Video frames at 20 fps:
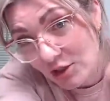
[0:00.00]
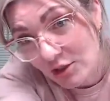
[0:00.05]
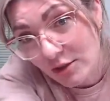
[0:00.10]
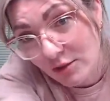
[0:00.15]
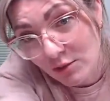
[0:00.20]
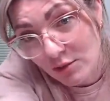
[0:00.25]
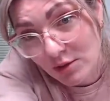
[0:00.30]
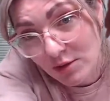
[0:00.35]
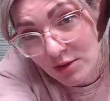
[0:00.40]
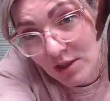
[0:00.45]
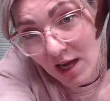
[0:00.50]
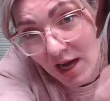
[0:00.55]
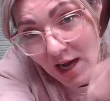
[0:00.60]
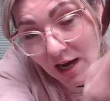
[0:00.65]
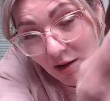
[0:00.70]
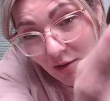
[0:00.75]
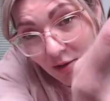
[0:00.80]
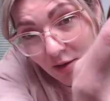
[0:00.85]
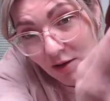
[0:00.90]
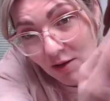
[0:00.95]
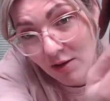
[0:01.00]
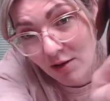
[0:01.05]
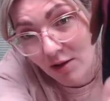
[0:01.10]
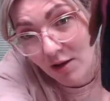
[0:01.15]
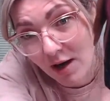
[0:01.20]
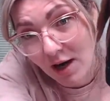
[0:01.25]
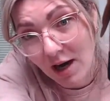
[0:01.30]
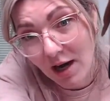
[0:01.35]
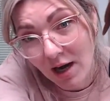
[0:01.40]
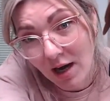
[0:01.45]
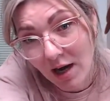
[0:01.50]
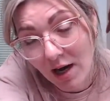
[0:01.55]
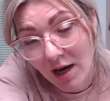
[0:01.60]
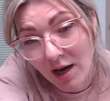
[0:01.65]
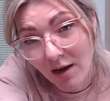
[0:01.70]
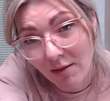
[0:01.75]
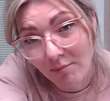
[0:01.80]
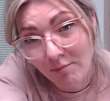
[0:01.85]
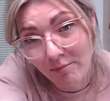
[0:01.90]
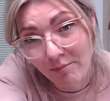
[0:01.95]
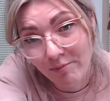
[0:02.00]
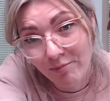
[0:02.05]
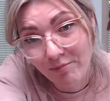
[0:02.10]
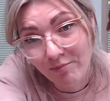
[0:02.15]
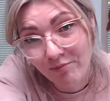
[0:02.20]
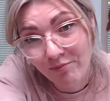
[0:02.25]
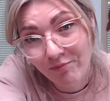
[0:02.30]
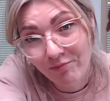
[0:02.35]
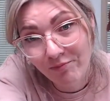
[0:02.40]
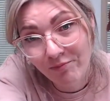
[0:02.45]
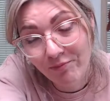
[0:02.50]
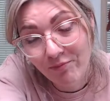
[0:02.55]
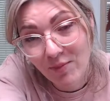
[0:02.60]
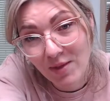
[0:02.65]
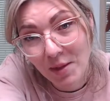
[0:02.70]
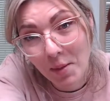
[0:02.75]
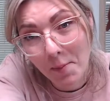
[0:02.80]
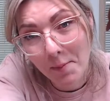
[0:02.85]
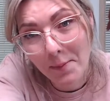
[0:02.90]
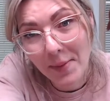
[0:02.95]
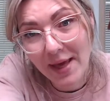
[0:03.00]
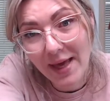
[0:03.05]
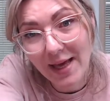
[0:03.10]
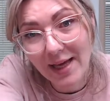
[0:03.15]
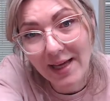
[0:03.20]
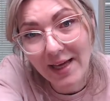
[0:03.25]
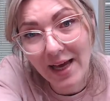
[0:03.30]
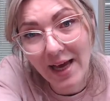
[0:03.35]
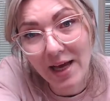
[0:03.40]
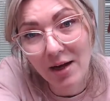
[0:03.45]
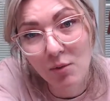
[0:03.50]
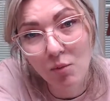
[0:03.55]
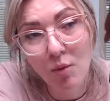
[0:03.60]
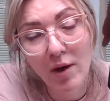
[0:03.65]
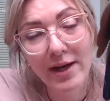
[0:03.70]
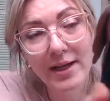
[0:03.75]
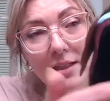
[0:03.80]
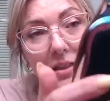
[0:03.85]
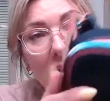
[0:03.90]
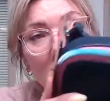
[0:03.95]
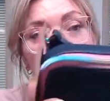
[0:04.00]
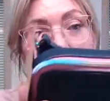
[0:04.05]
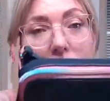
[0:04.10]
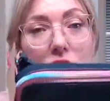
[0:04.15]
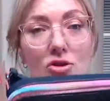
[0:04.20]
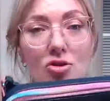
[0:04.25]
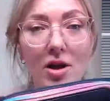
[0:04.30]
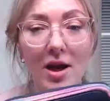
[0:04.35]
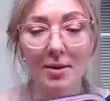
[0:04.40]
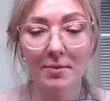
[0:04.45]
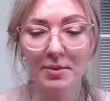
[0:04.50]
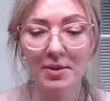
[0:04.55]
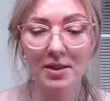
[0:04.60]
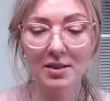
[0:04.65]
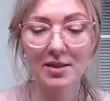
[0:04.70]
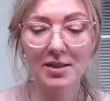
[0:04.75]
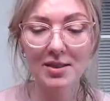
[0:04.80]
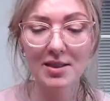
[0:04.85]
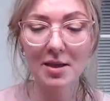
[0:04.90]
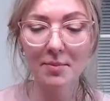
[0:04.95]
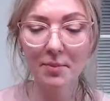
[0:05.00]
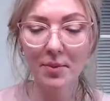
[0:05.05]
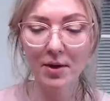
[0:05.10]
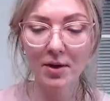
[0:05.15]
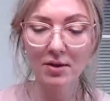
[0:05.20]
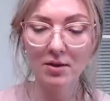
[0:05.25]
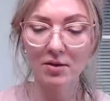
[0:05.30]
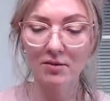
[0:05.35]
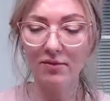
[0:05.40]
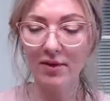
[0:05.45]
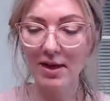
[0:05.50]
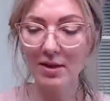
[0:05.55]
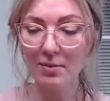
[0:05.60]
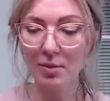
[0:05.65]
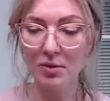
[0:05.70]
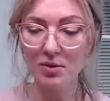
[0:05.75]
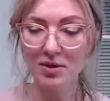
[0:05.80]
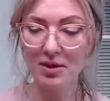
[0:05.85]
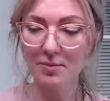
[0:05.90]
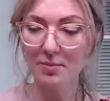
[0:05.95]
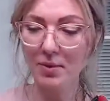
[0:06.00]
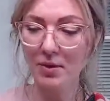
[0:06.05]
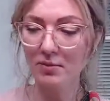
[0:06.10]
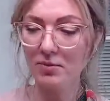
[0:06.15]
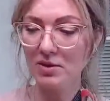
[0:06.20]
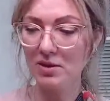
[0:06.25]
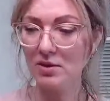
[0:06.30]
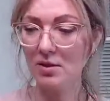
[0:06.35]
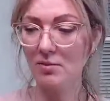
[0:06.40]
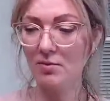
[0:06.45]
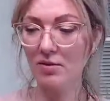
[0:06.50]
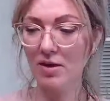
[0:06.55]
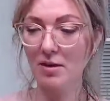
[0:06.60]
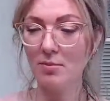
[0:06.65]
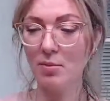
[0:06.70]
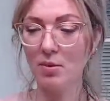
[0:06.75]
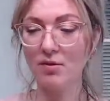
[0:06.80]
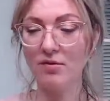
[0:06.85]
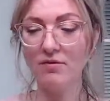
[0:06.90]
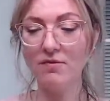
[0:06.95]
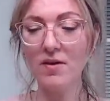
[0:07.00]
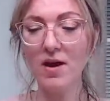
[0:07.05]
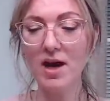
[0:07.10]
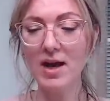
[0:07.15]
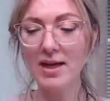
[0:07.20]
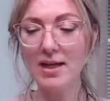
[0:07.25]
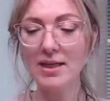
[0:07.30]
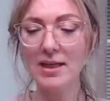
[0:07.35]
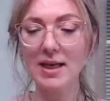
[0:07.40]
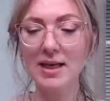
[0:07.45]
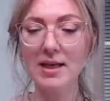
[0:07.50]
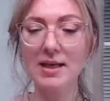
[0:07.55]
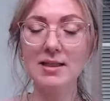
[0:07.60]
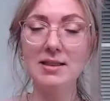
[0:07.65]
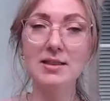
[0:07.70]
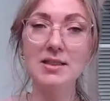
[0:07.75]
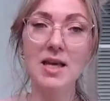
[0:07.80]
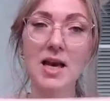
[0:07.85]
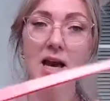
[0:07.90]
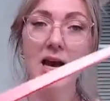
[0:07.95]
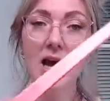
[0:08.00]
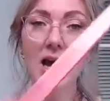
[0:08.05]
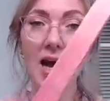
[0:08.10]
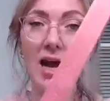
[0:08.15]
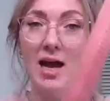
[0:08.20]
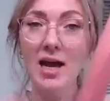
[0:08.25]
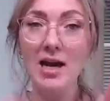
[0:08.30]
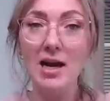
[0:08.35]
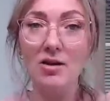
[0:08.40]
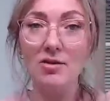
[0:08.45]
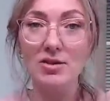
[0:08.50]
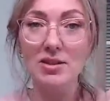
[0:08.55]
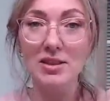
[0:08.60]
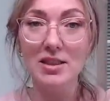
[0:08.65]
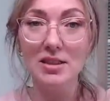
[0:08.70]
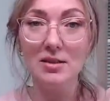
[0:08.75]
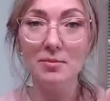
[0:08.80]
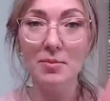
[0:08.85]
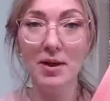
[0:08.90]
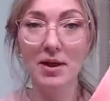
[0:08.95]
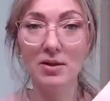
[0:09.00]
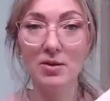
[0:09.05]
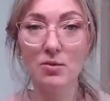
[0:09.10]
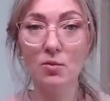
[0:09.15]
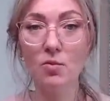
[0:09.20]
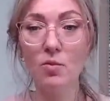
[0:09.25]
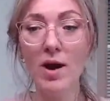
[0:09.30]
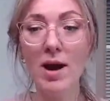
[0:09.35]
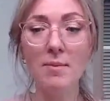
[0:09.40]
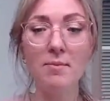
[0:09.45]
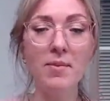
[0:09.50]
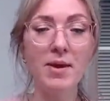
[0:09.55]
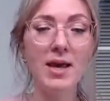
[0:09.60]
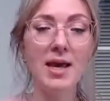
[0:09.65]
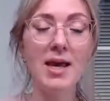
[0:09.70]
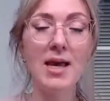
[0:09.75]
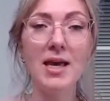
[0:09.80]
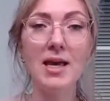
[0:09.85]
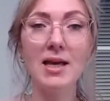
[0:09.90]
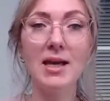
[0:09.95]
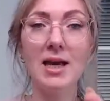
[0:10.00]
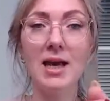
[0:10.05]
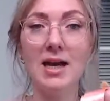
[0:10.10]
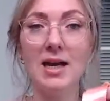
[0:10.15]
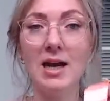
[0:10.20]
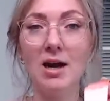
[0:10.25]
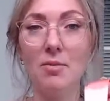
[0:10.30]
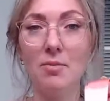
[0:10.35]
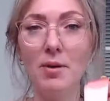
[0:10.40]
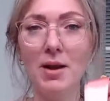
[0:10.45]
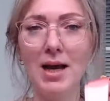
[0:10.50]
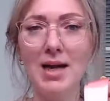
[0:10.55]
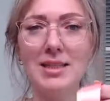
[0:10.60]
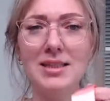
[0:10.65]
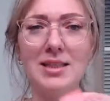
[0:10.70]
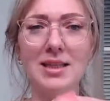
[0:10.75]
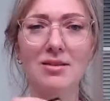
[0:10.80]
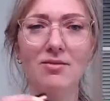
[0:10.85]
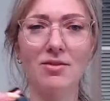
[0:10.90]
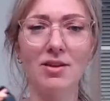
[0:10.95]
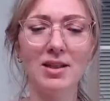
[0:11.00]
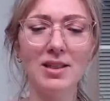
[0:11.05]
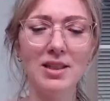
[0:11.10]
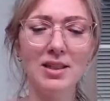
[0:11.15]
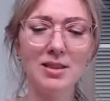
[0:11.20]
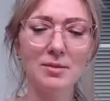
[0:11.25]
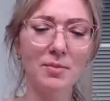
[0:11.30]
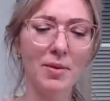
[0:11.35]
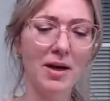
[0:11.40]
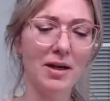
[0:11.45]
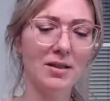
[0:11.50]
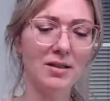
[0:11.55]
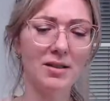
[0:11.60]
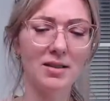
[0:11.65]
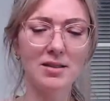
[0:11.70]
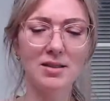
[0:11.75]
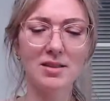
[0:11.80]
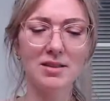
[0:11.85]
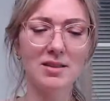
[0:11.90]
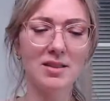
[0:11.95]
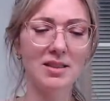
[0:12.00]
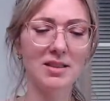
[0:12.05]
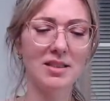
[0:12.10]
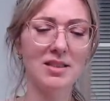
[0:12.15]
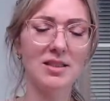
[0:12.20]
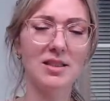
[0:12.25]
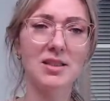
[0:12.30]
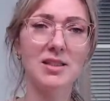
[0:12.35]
used our um, pink and white striped zipper, the rainbow zipper with some rainbow findings and our seatbelt webbing and our plastic release buckles. This is